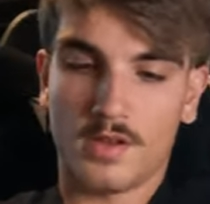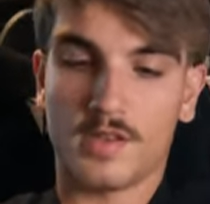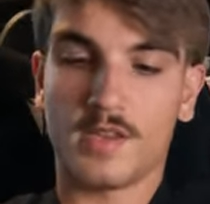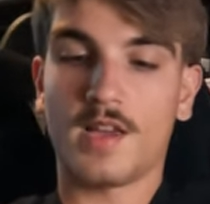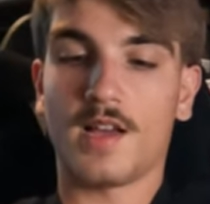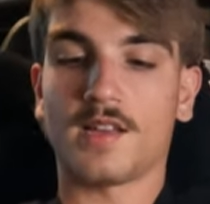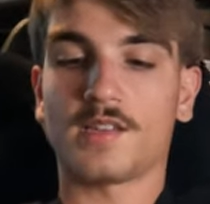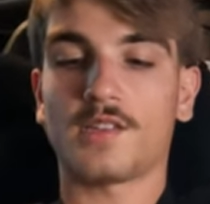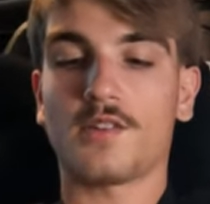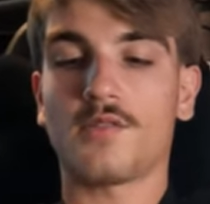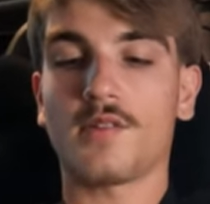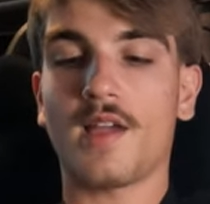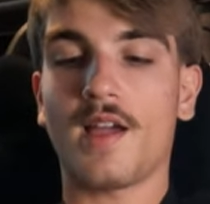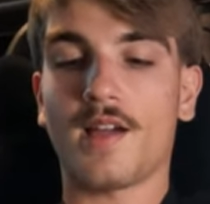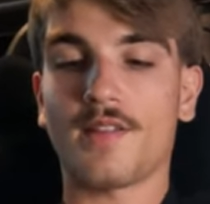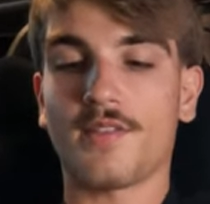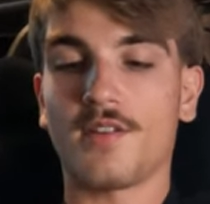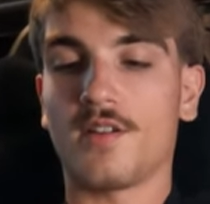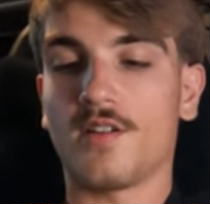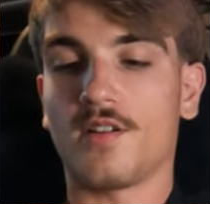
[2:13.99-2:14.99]
yeah so
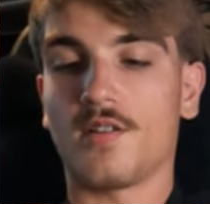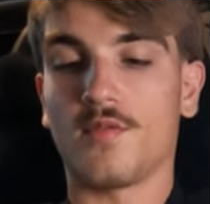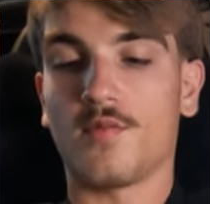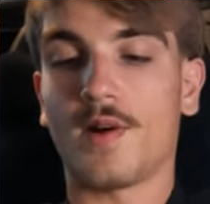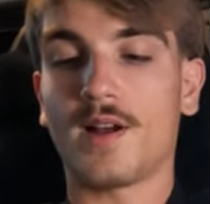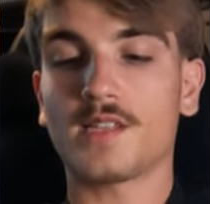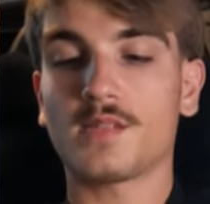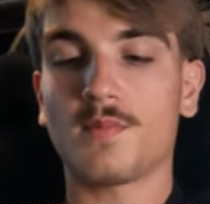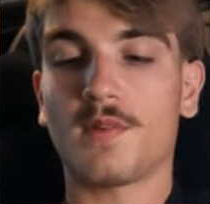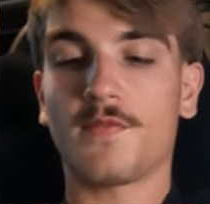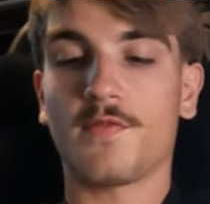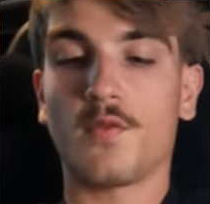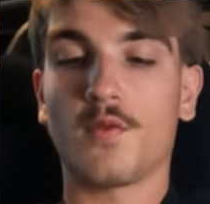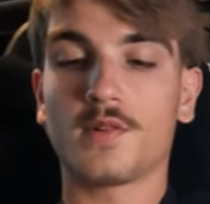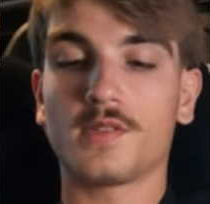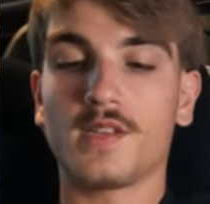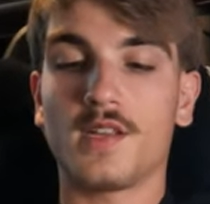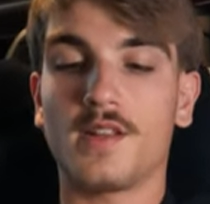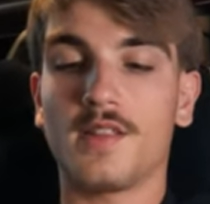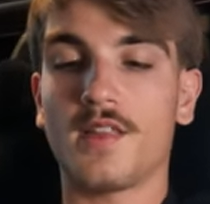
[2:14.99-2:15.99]
yeah the white cement
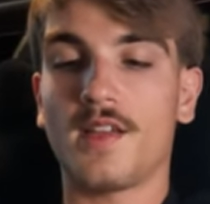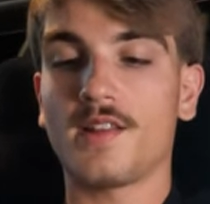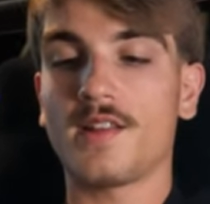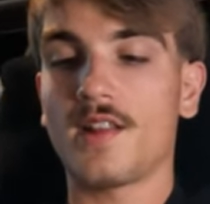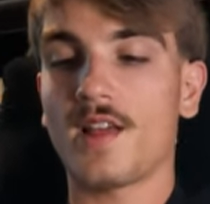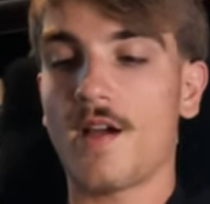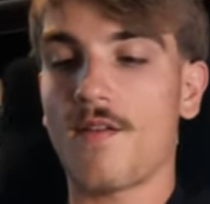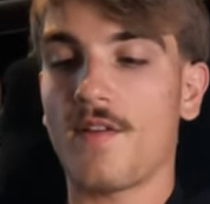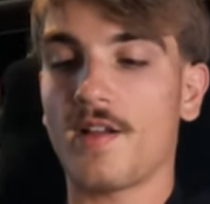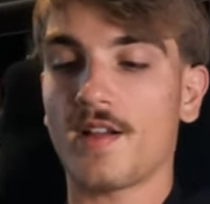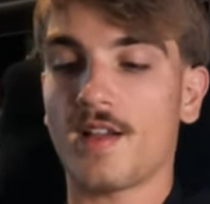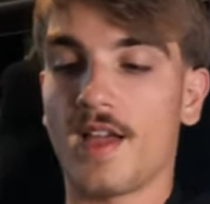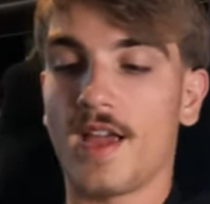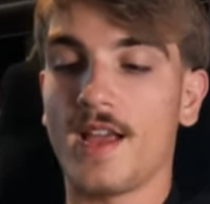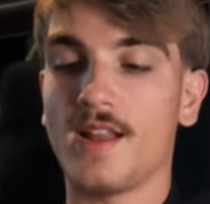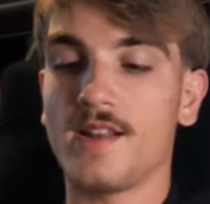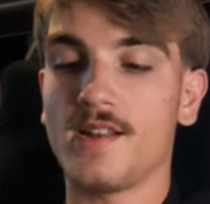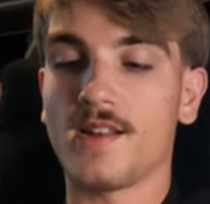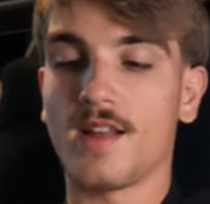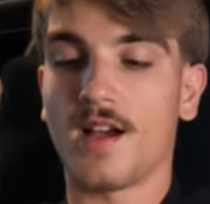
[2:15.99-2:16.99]
fours did they did have like an
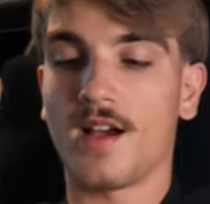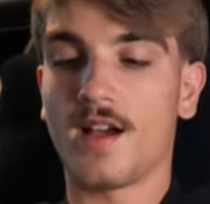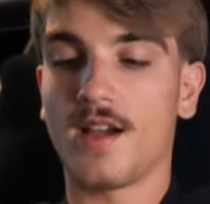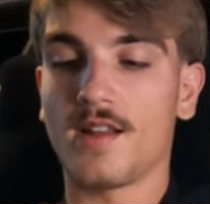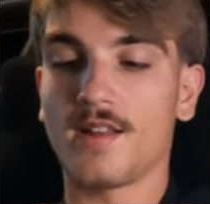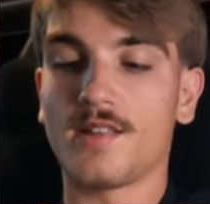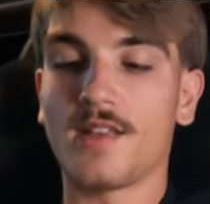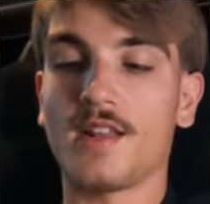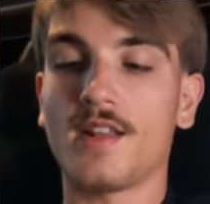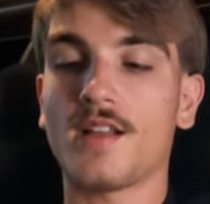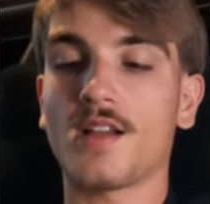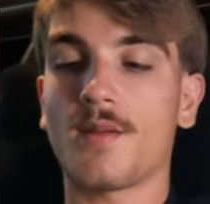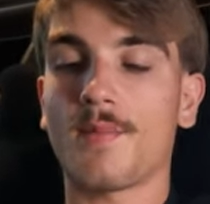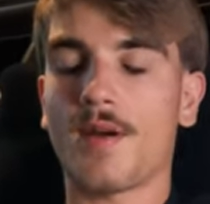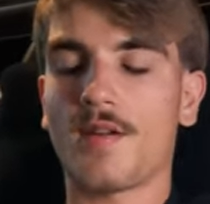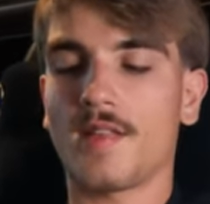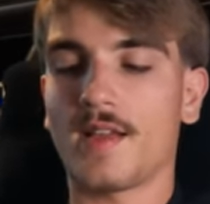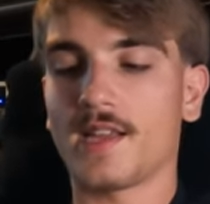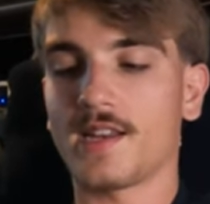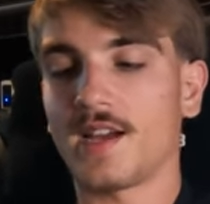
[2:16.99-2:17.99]
89 they did come
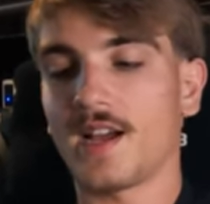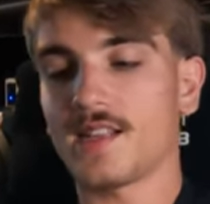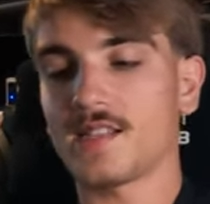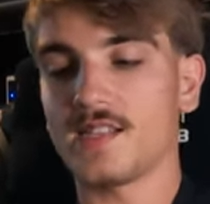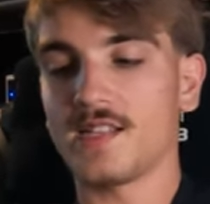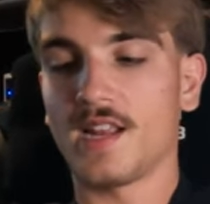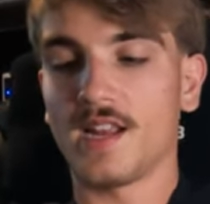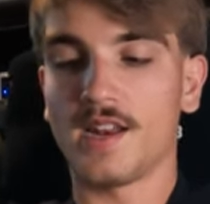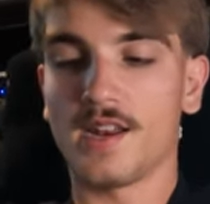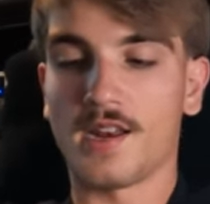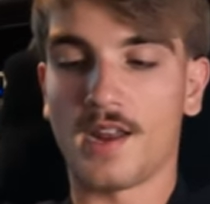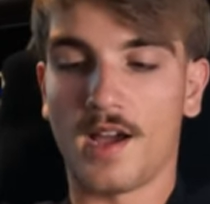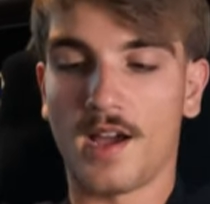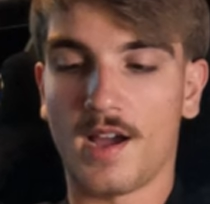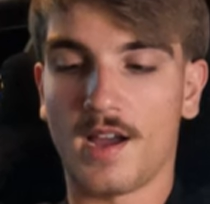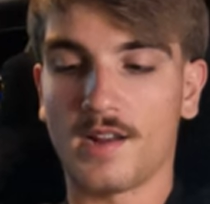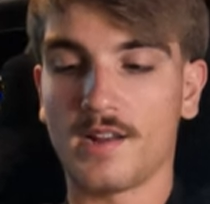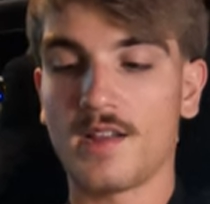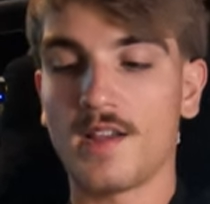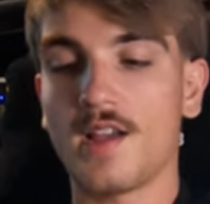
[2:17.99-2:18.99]
out like
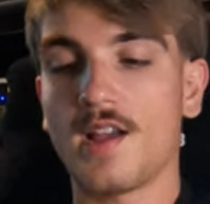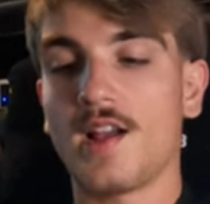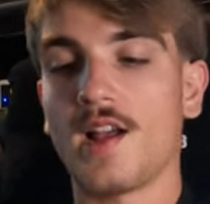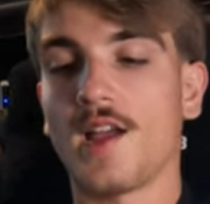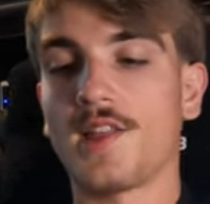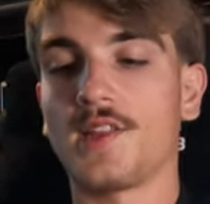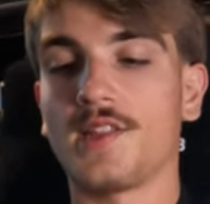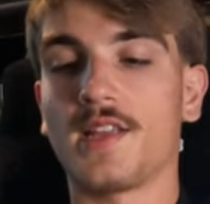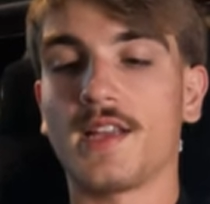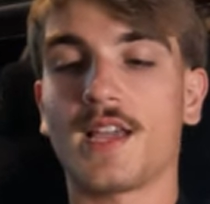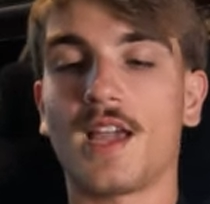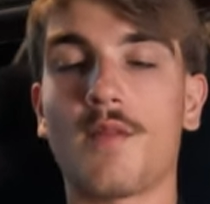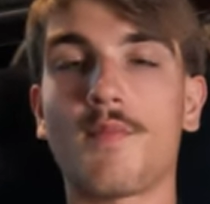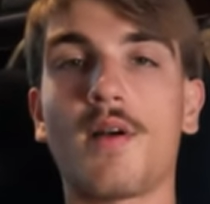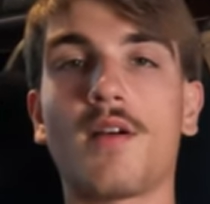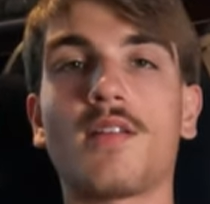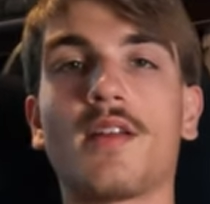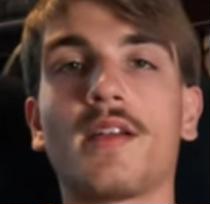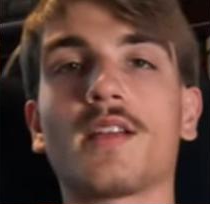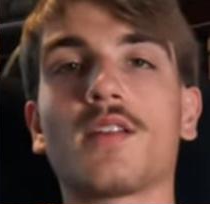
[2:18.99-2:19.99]
1989 and then they came
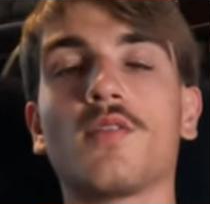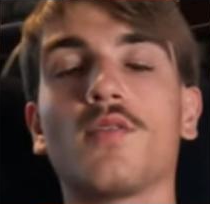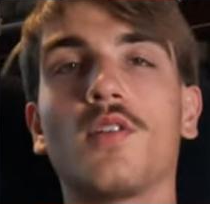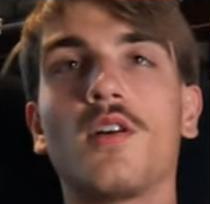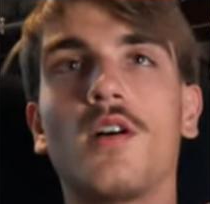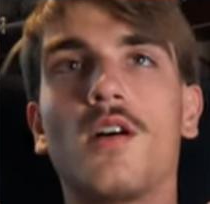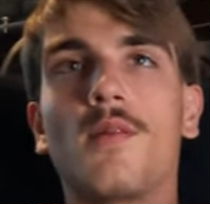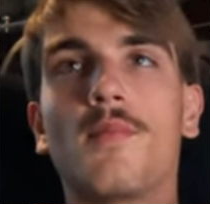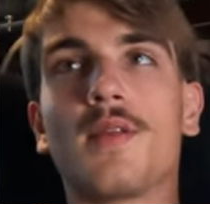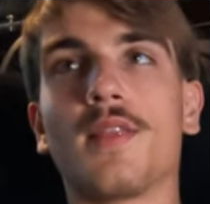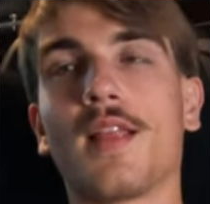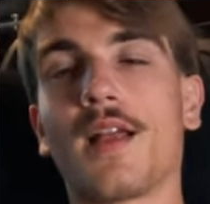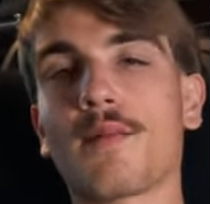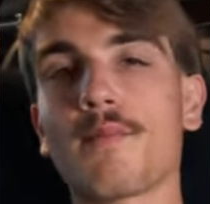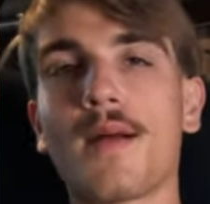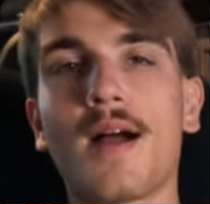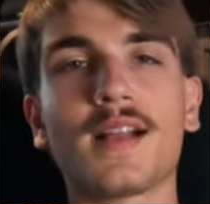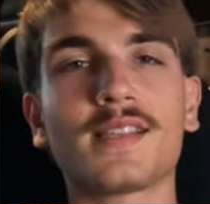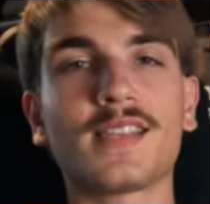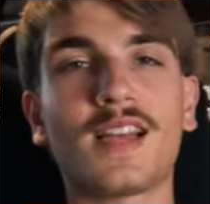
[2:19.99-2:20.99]
out like um in like
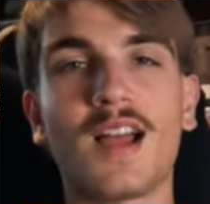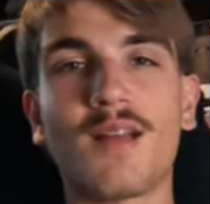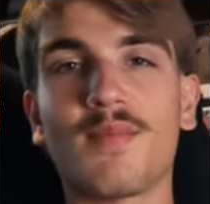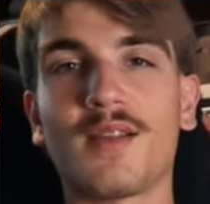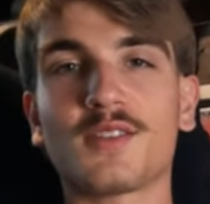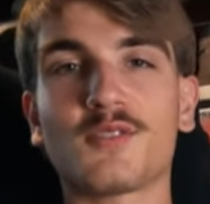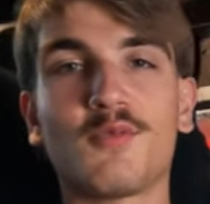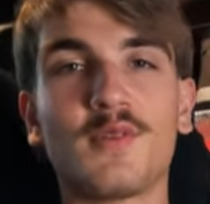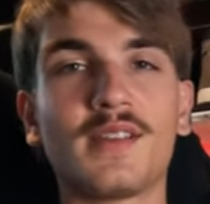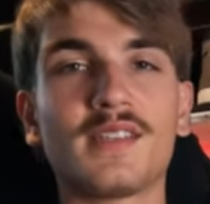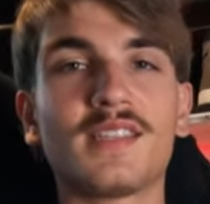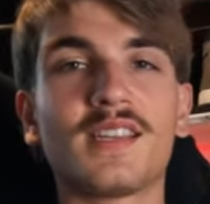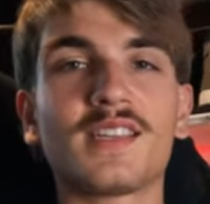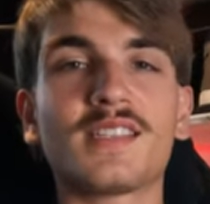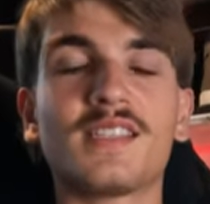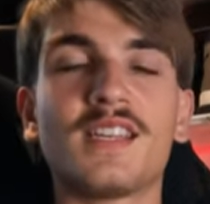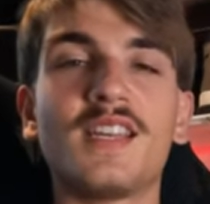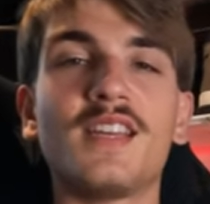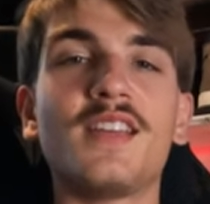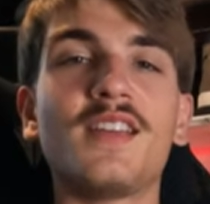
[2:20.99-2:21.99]
my time like
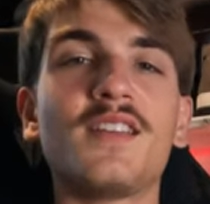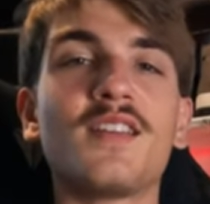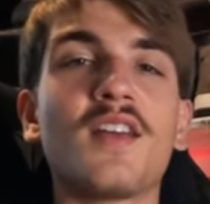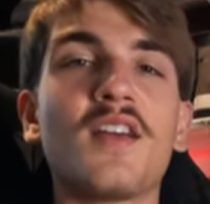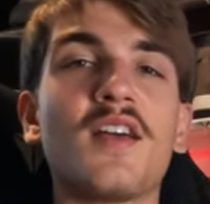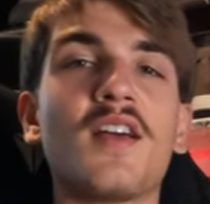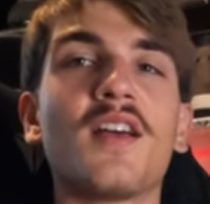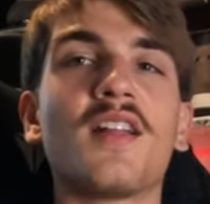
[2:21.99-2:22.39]
2016